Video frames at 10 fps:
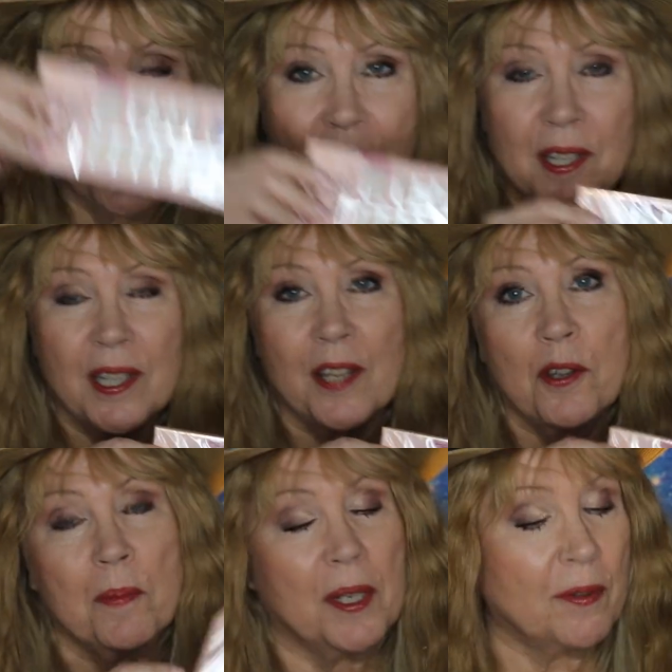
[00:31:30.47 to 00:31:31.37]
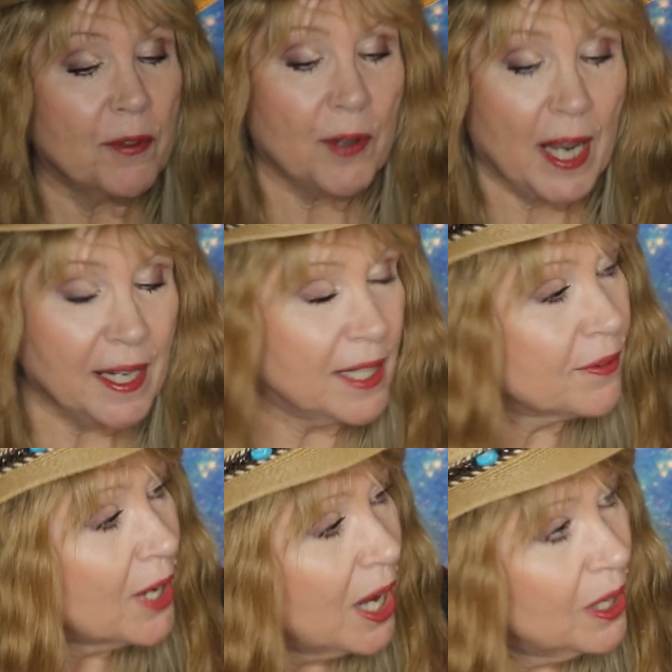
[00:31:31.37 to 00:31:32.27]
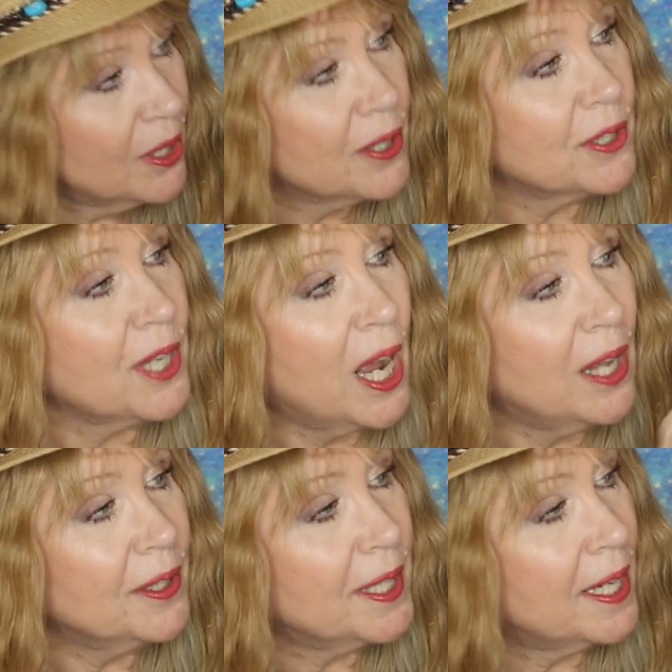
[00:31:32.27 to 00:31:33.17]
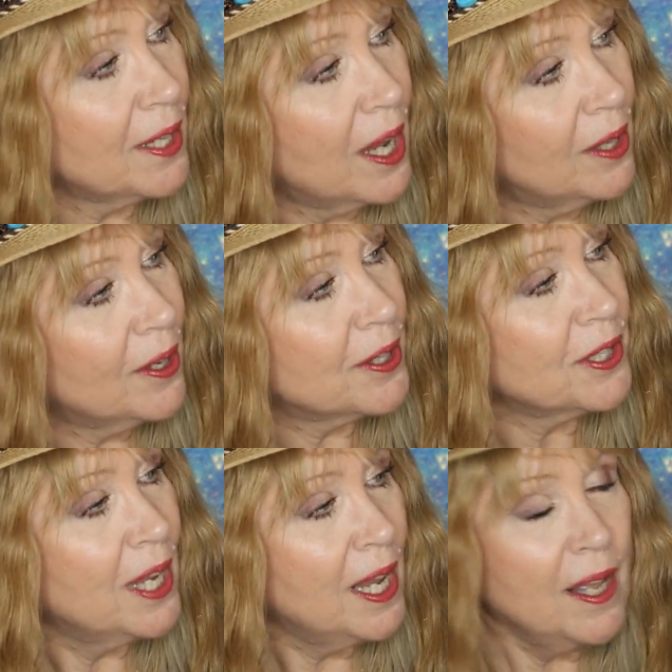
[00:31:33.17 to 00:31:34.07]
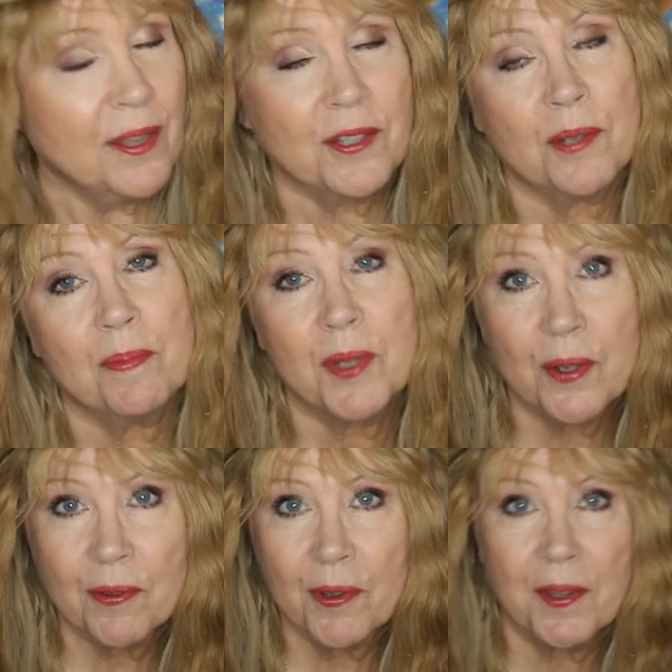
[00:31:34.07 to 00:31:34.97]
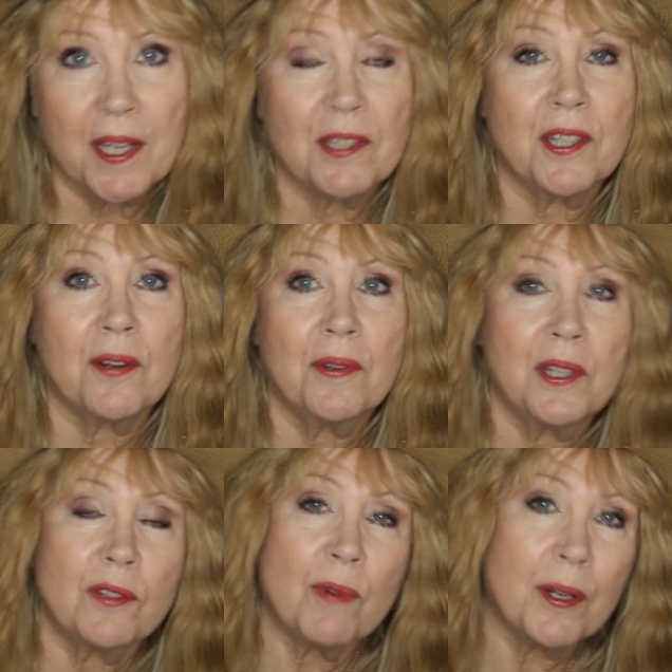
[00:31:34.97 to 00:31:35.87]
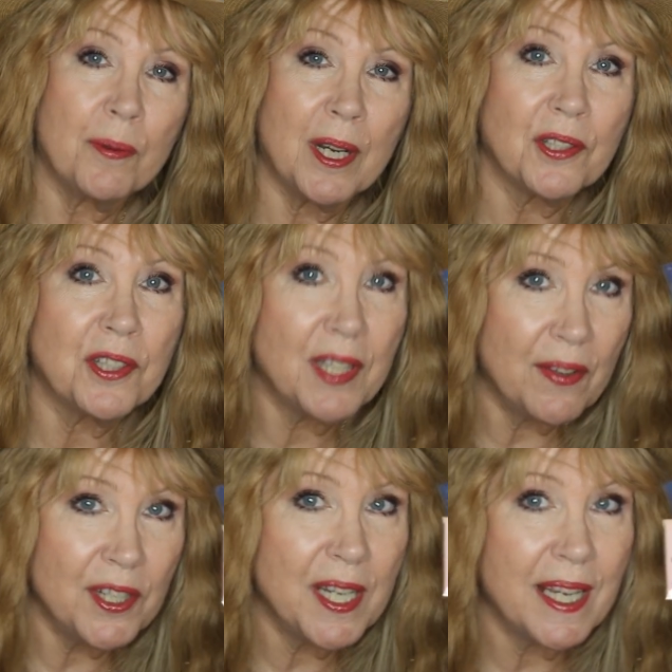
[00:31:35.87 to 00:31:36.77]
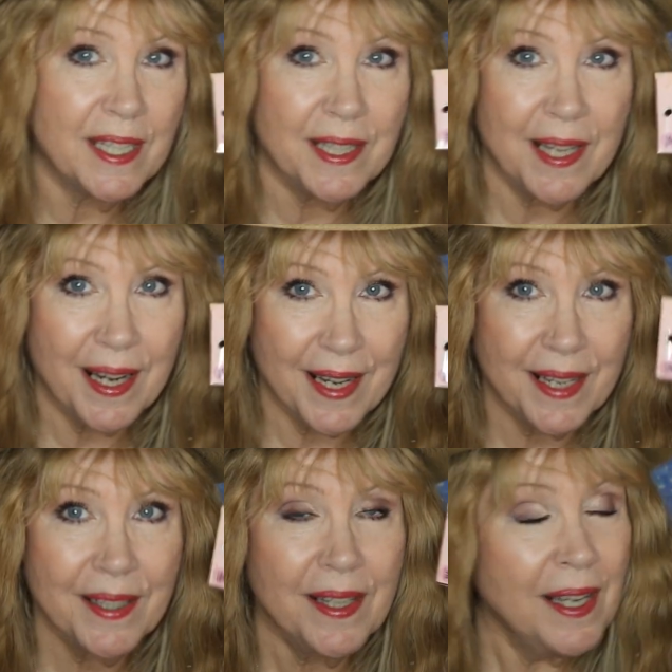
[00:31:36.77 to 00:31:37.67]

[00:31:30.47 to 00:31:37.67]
You can get them in a variety of colors, holiday colors. There's some beautiful things here, and these run around $7.99.